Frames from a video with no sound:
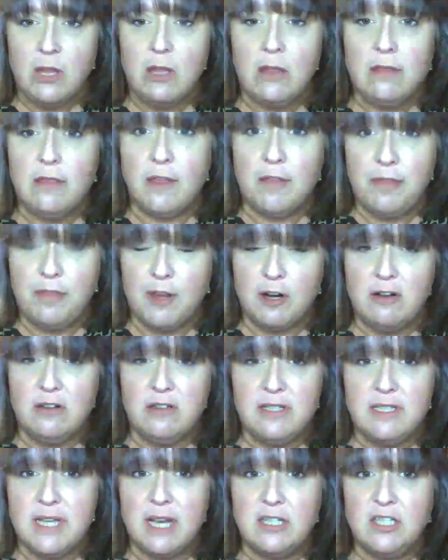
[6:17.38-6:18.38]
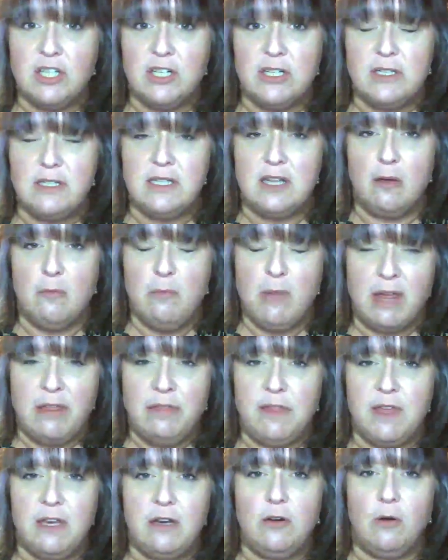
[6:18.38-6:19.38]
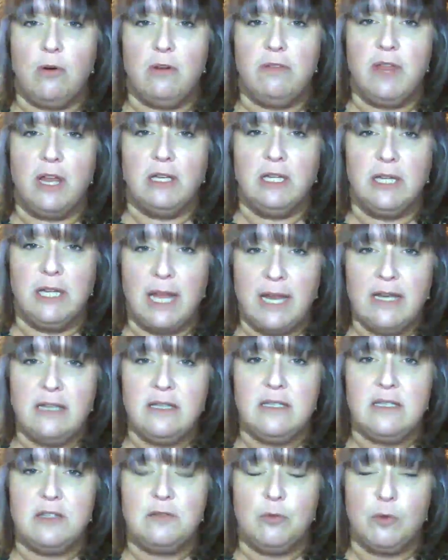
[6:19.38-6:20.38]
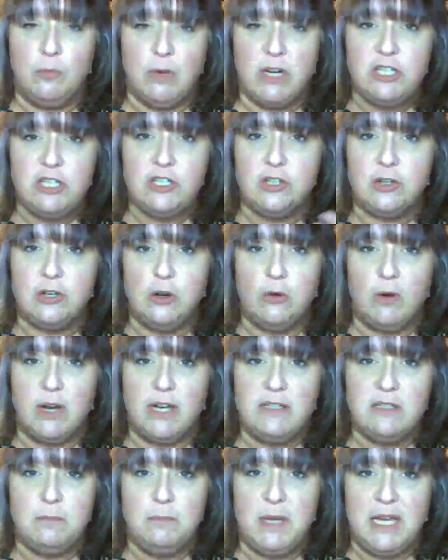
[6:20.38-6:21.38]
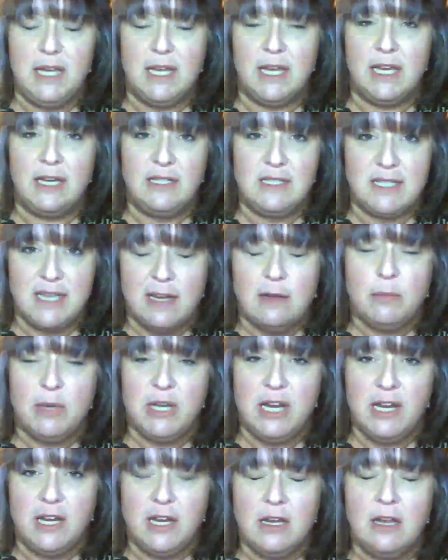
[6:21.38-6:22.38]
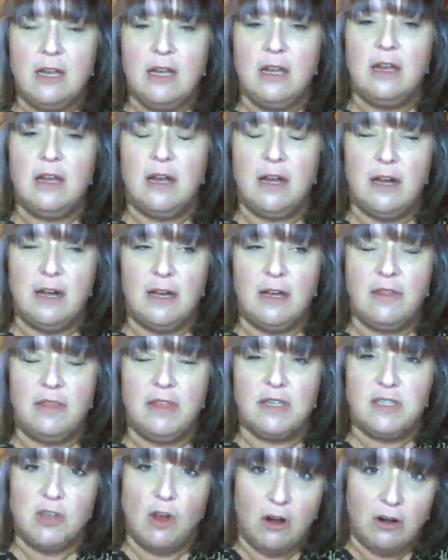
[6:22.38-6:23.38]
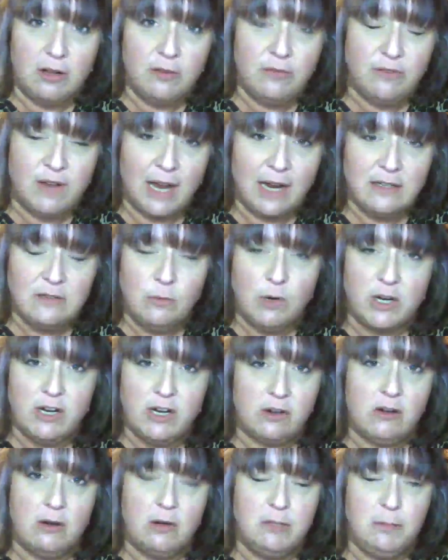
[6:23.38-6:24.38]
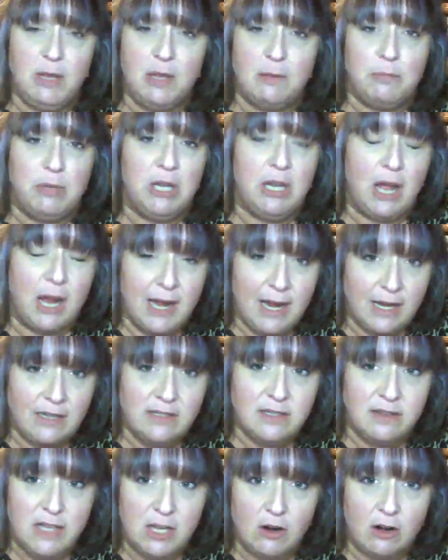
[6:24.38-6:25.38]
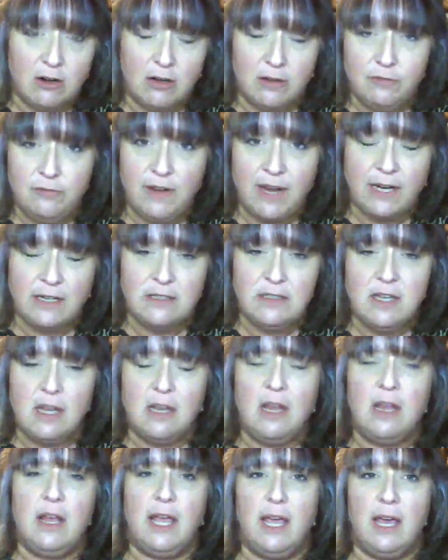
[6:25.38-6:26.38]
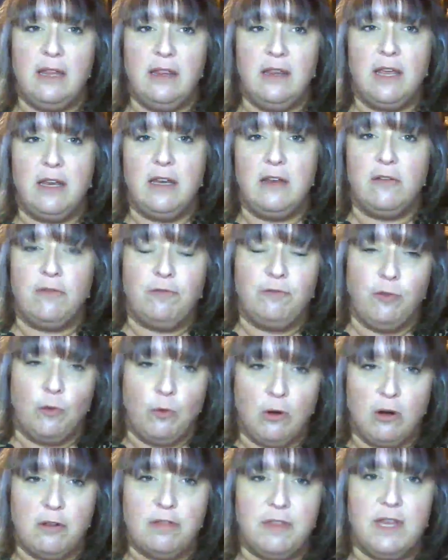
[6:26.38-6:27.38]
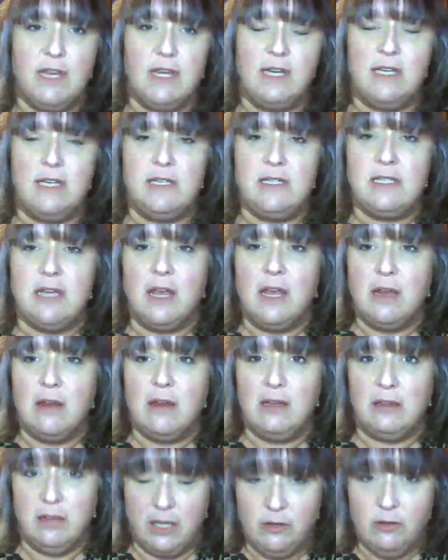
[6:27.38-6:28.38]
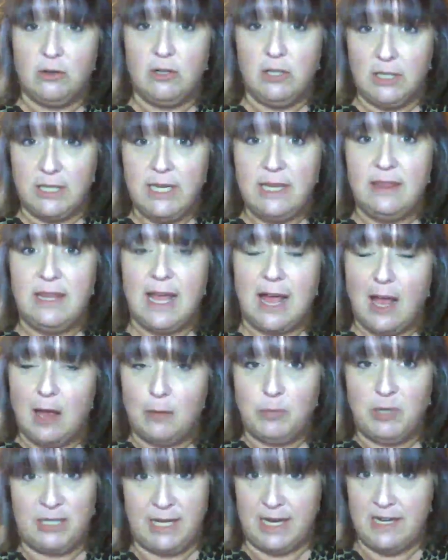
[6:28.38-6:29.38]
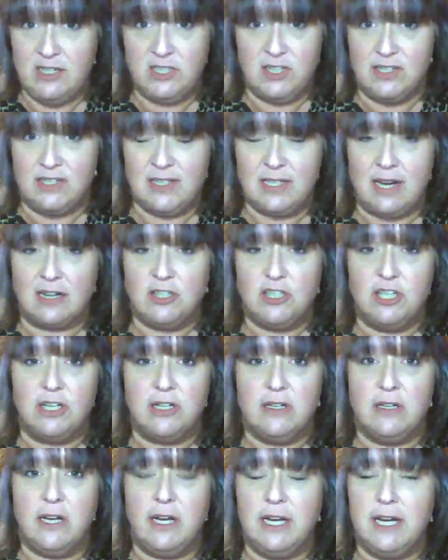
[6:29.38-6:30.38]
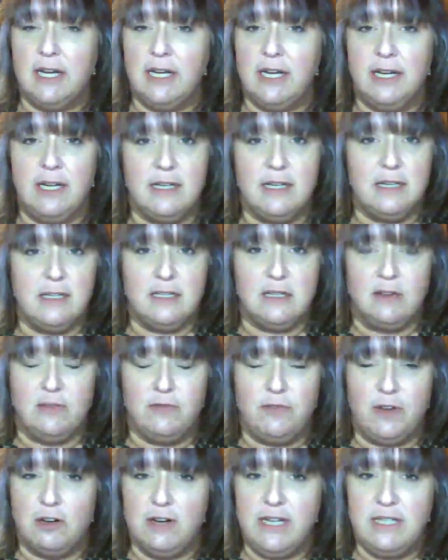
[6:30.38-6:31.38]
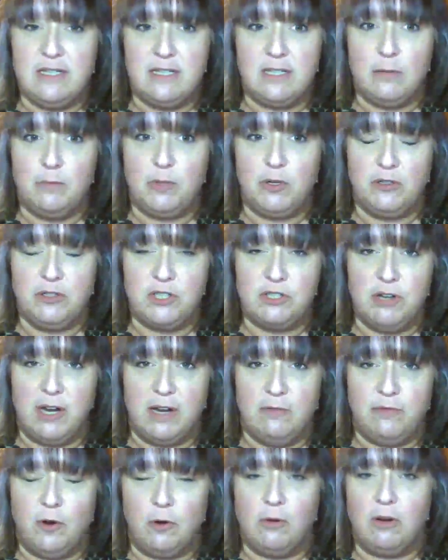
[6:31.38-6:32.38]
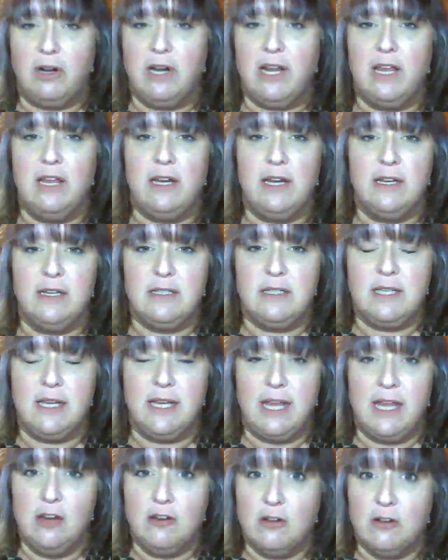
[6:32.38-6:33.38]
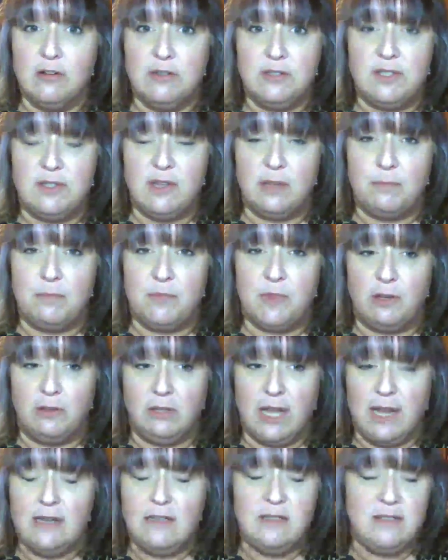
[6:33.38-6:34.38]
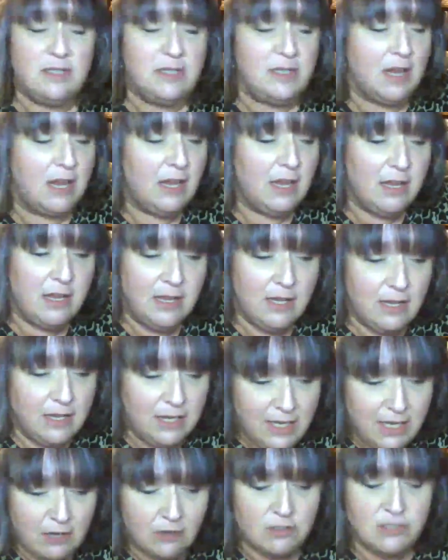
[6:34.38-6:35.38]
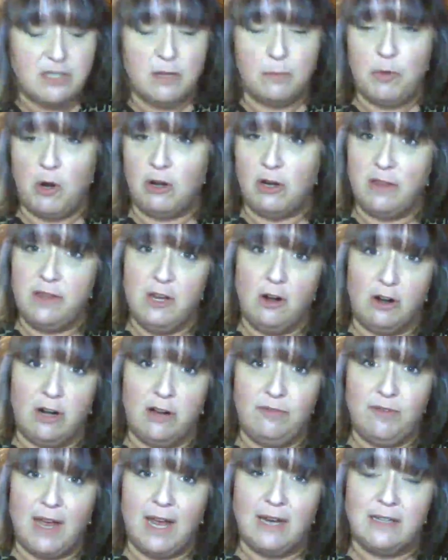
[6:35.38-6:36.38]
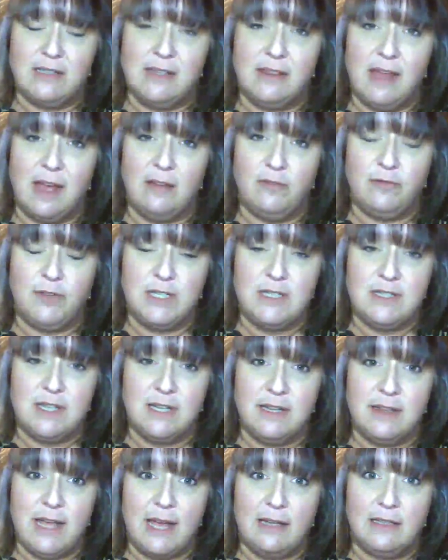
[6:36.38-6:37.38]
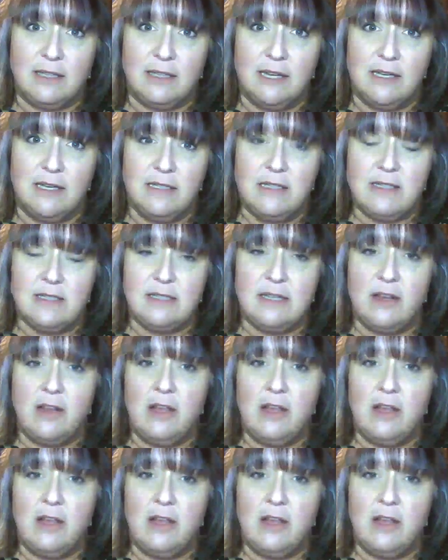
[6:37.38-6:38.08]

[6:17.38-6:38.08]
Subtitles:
The third section is the method or the lens through which you're going to be examining this artifact, what you're going to be applying to the artifact. And then the fourth is literally the application section. It is very simple and straightforward. It is, here's the lens, here's the part of the artifact that fits into that lens.